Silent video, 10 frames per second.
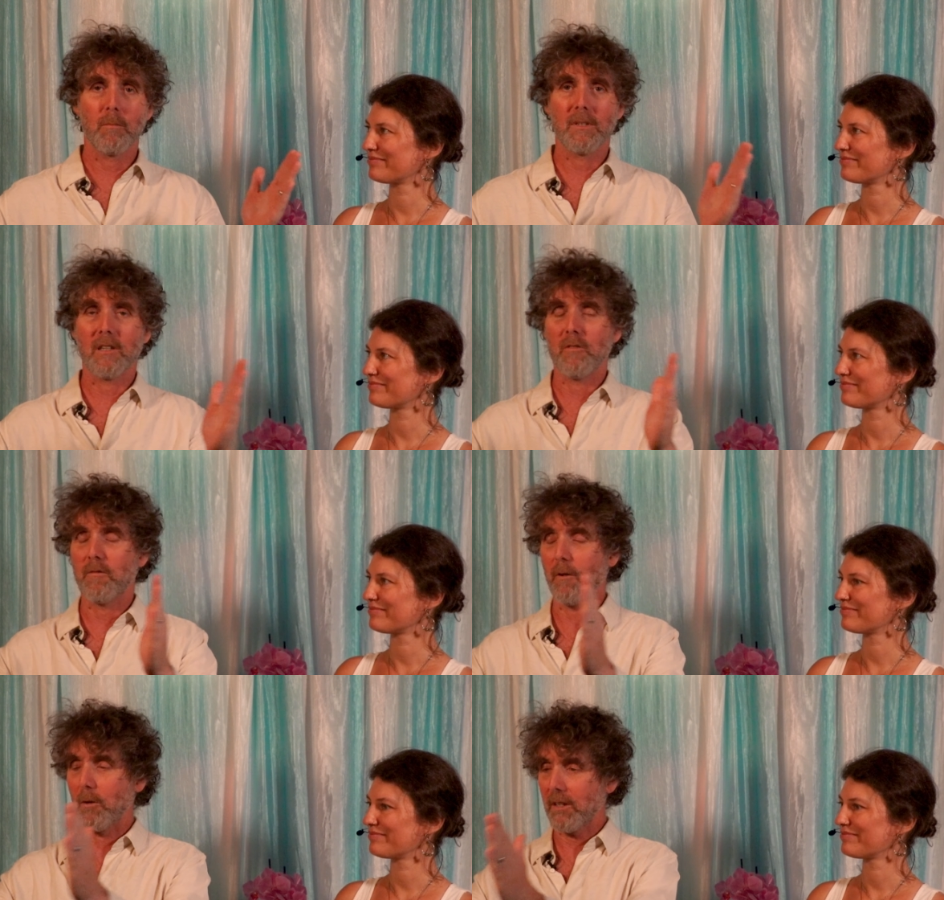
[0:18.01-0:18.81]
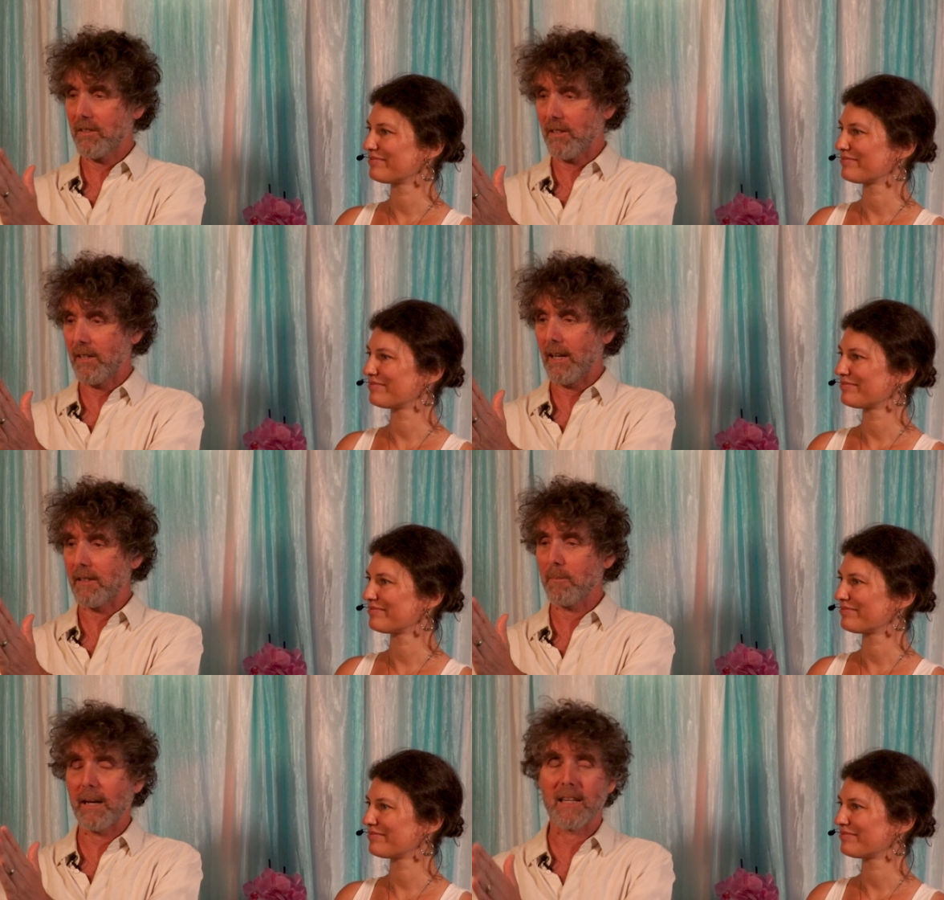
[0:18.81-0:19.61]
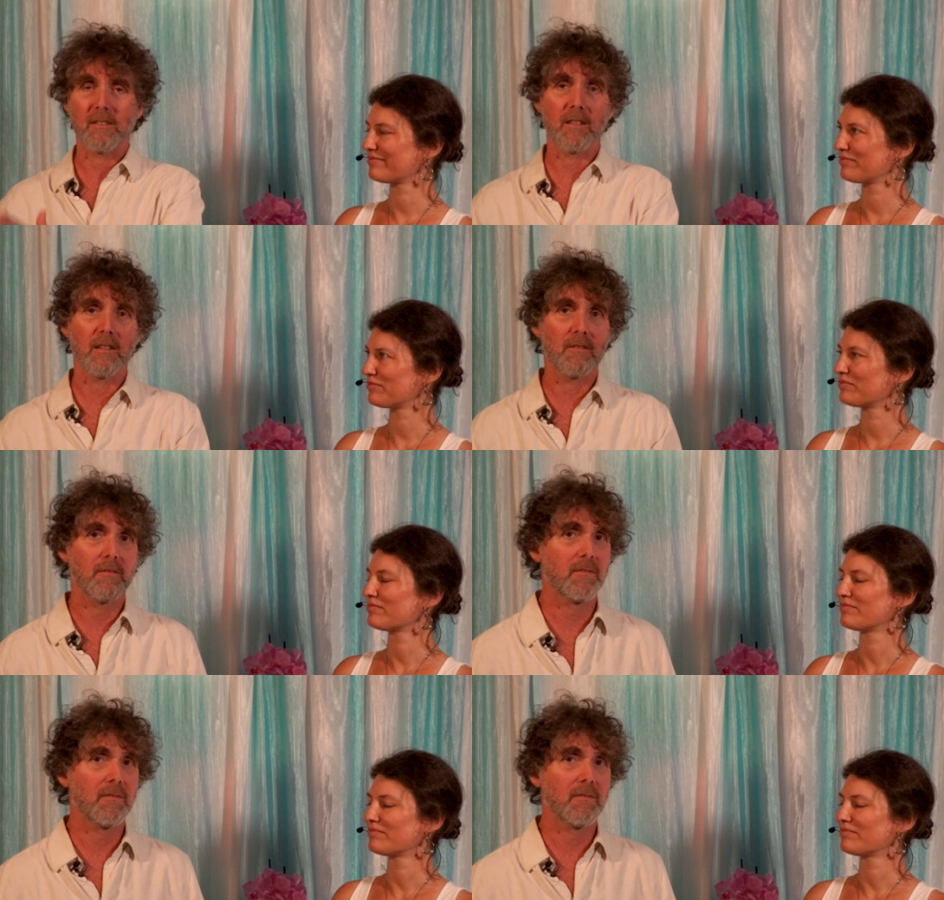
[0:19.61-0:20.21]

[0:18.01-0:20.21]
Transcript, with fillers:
Speaker 1: but then you focus in on the positive.